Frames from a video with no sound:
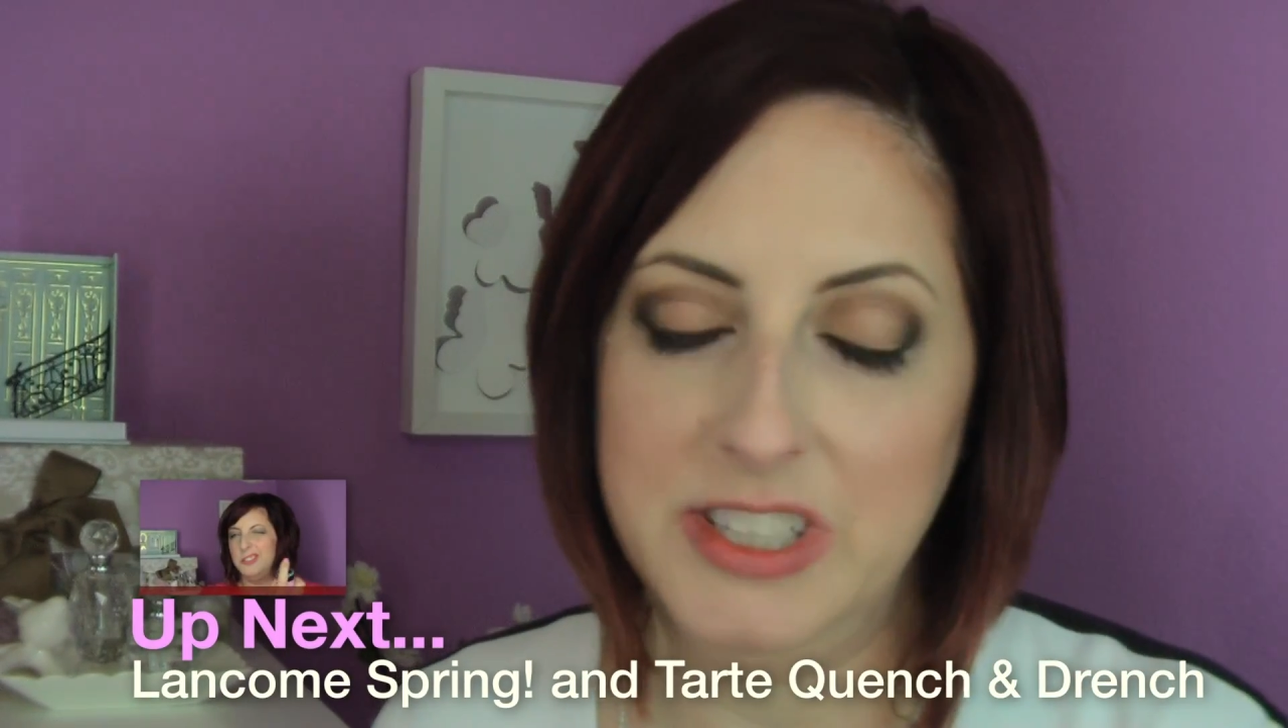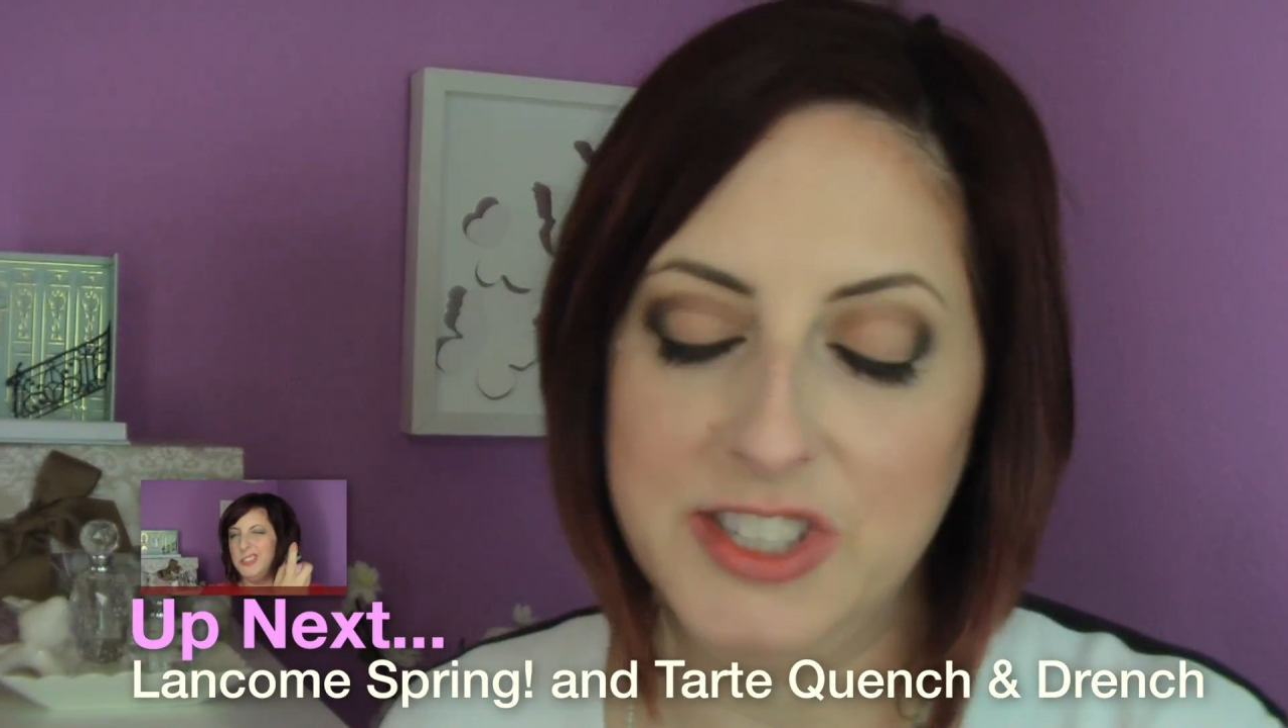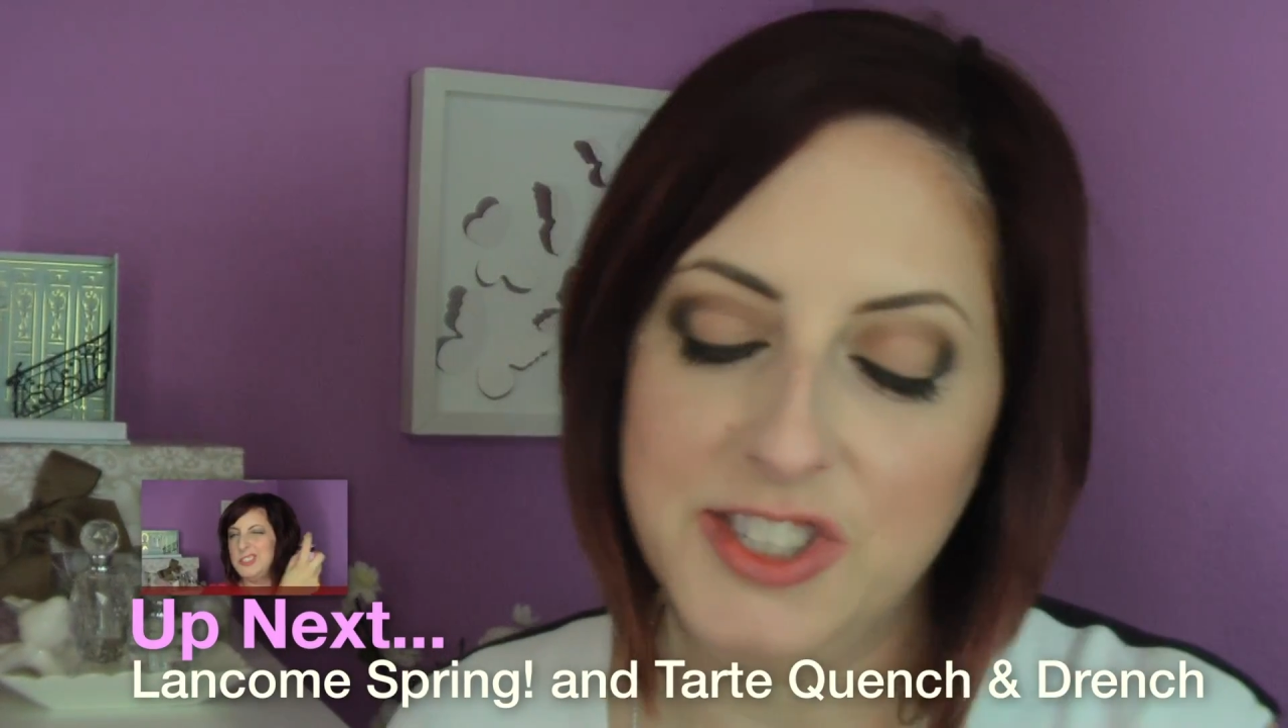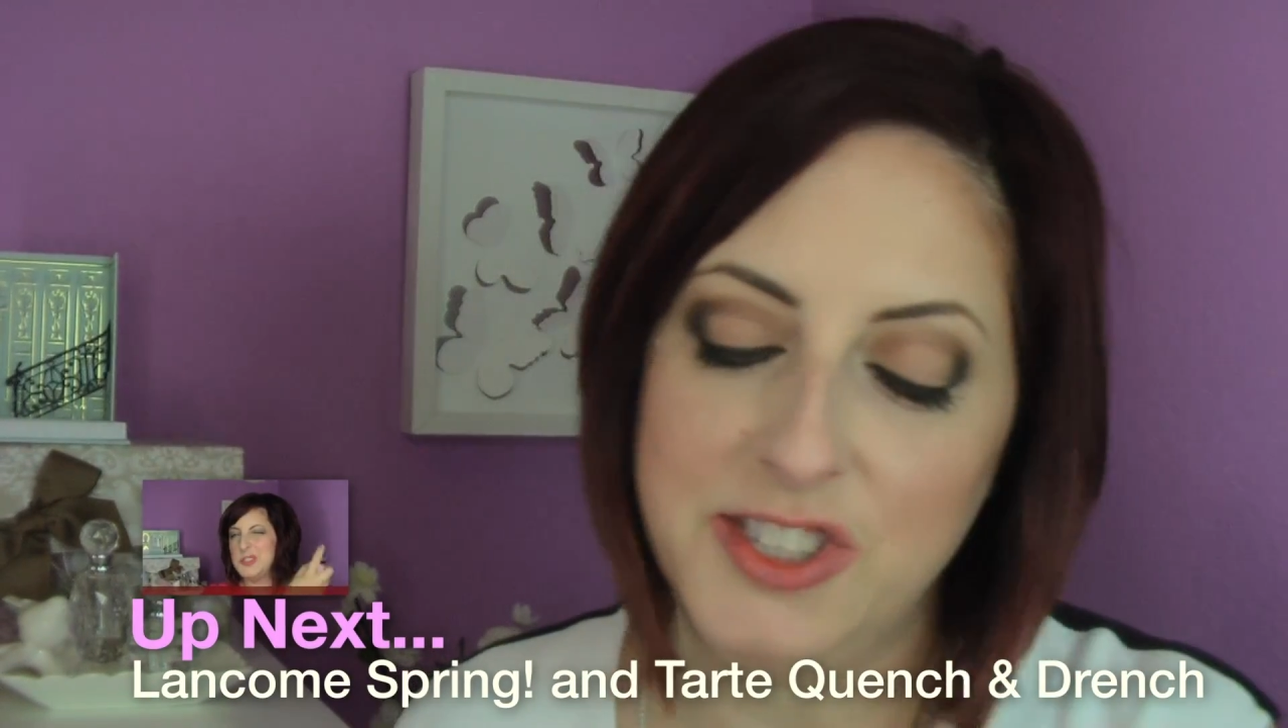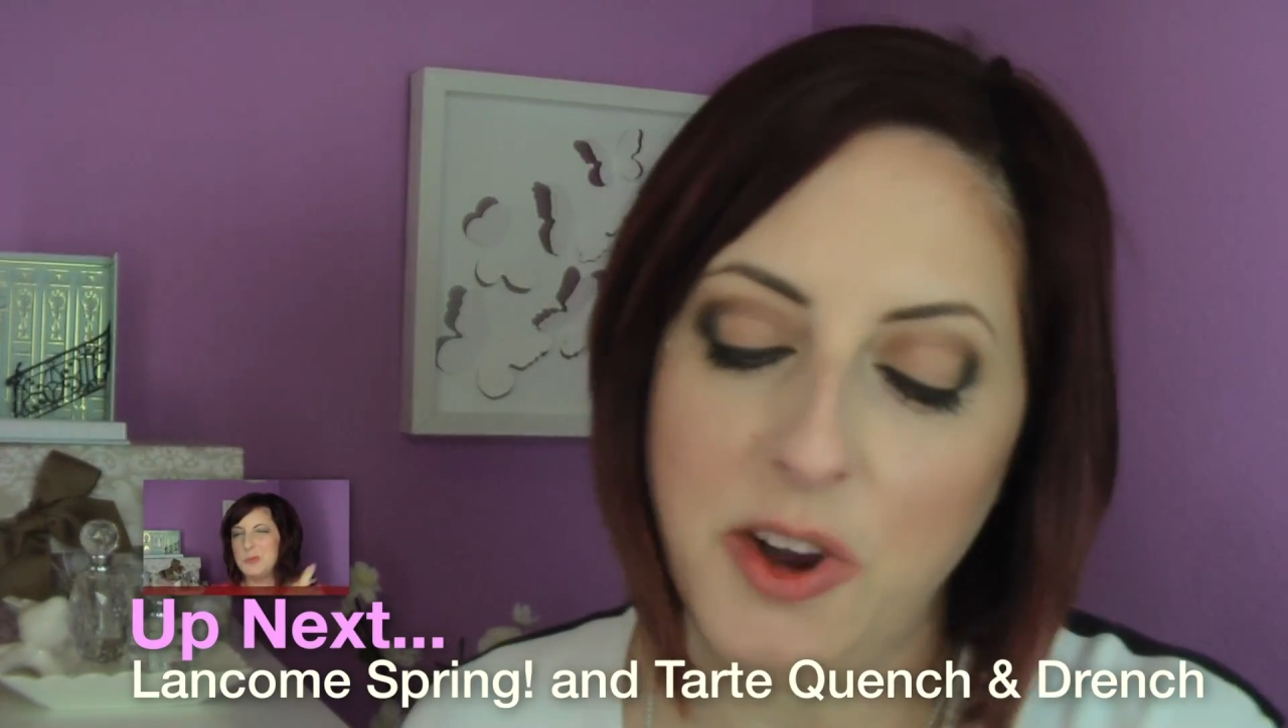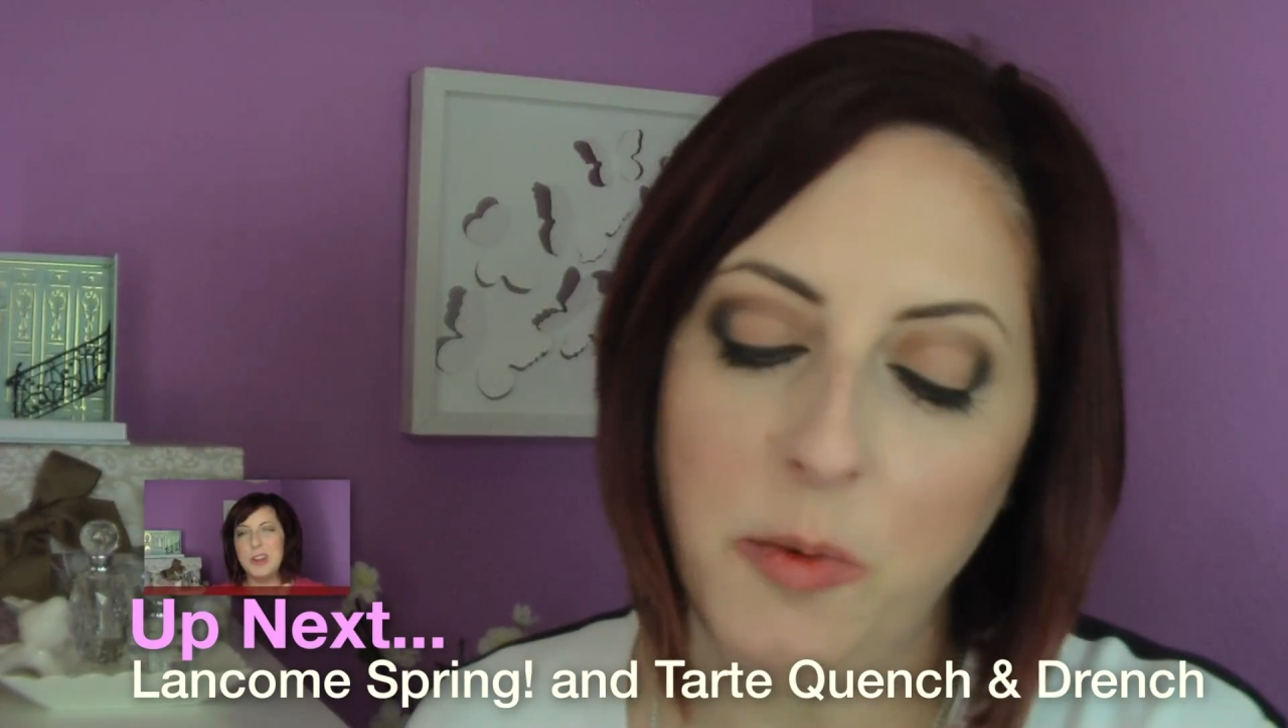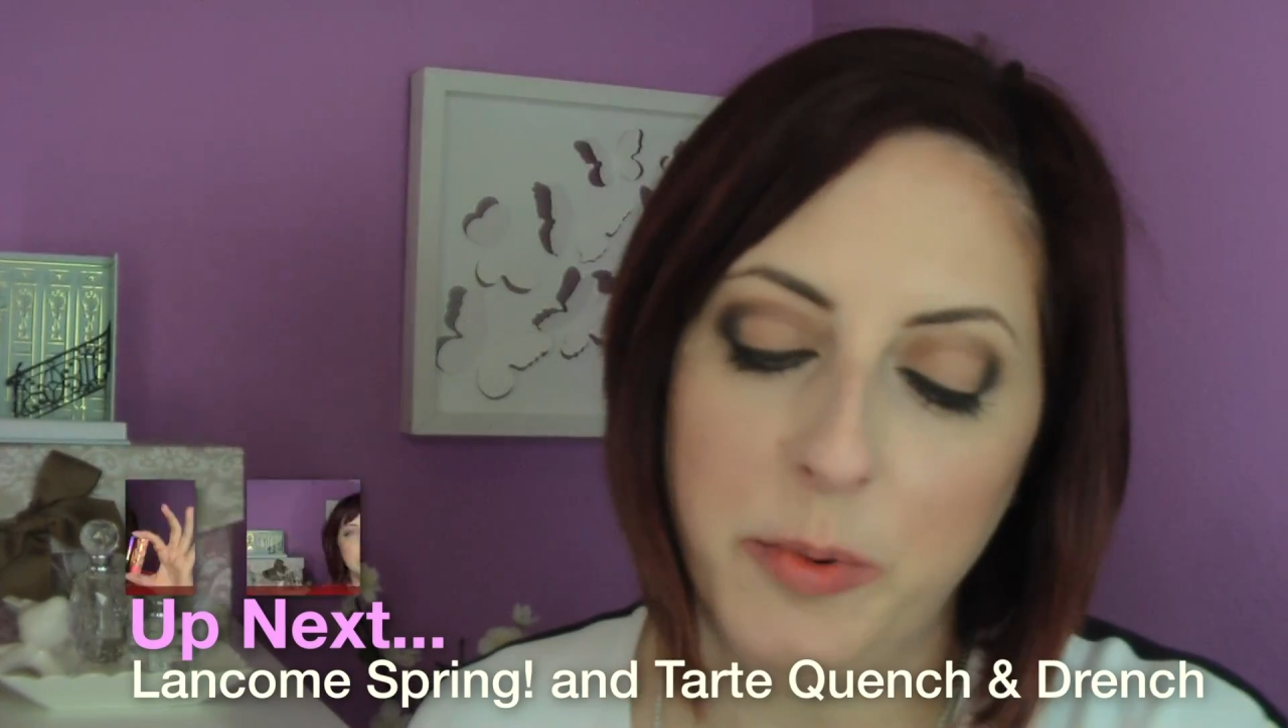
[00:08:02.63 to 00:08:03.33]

It's so